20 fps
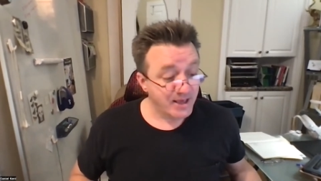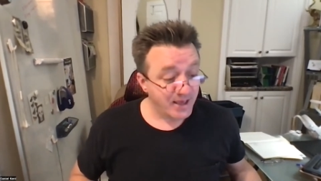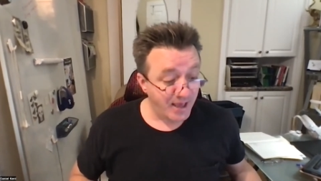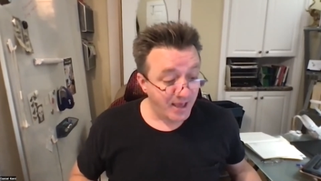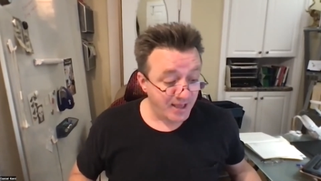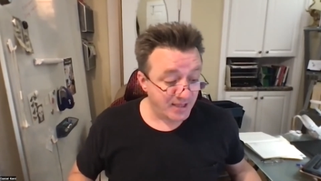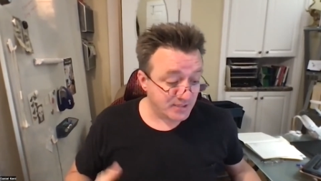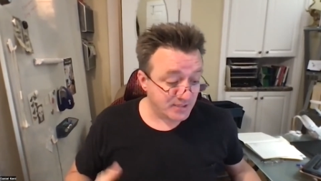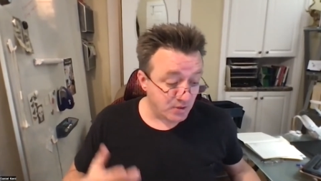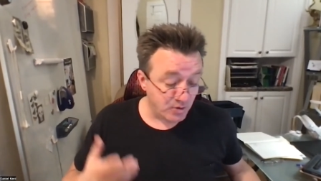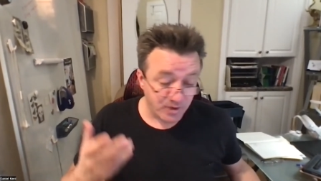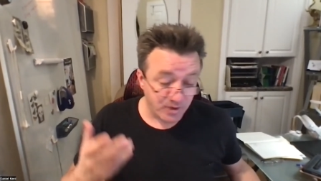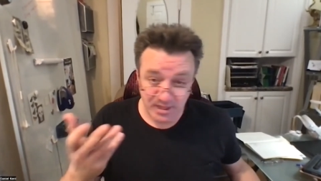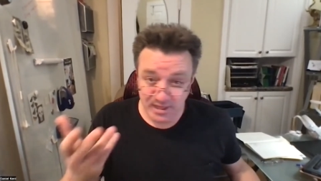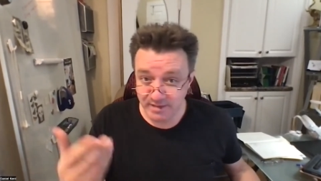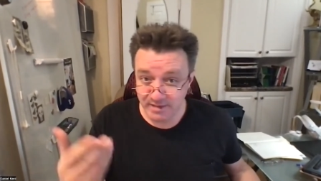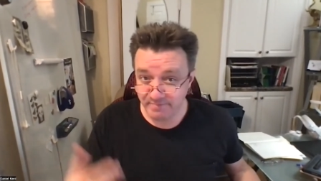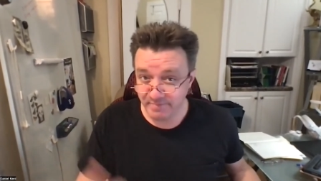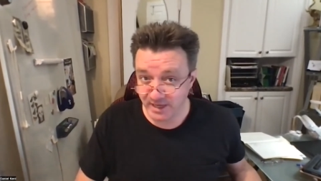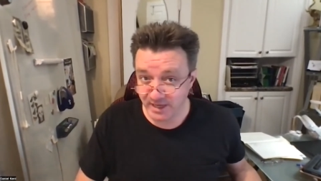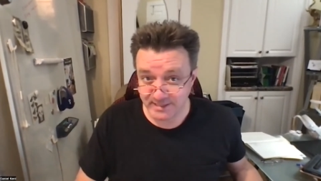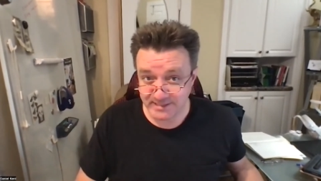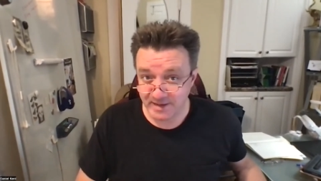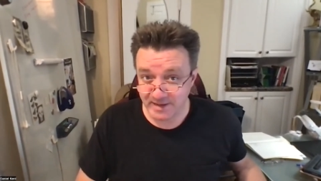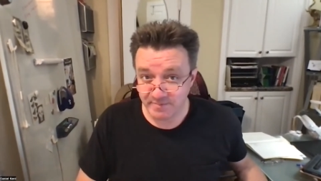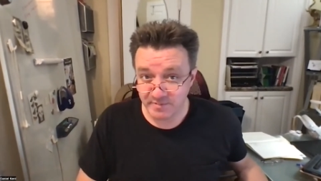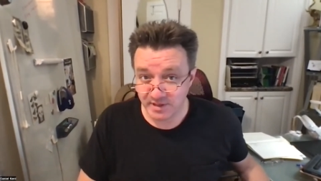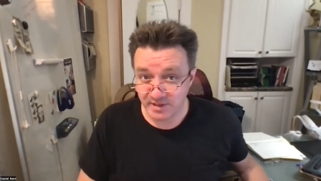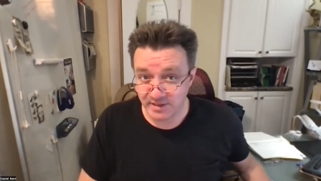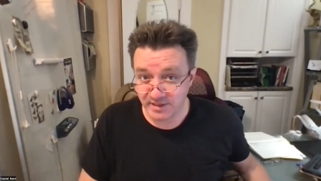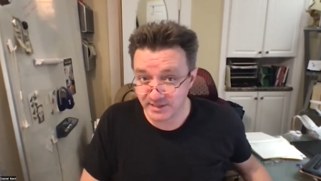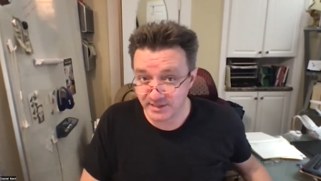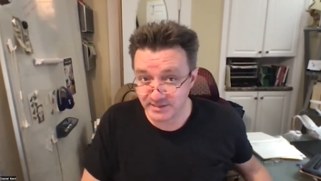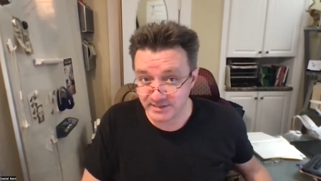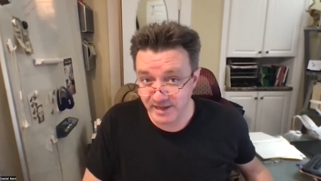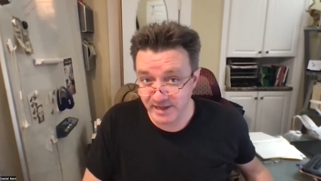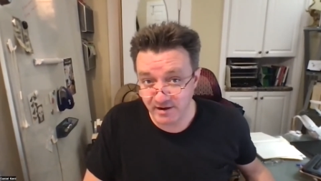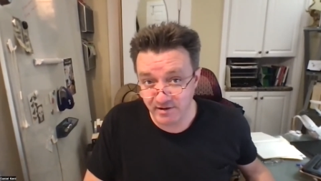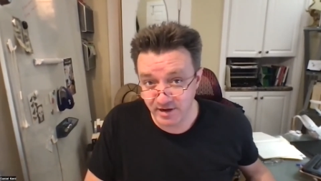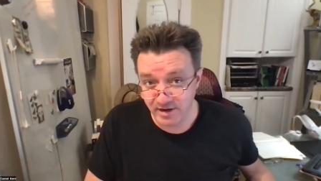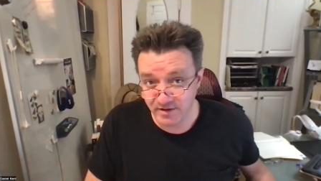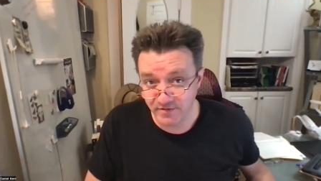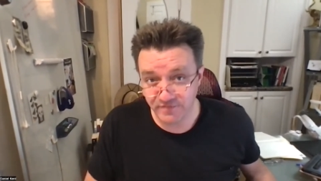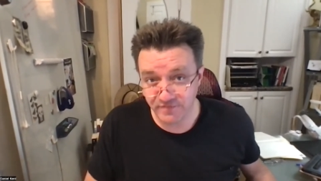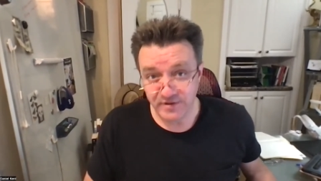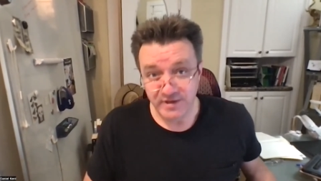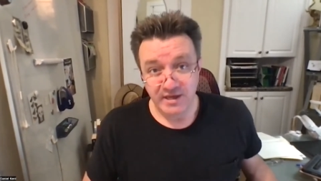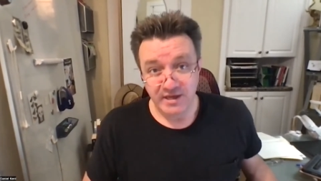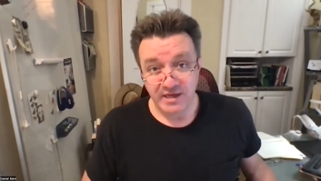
And so he accepted this narrative.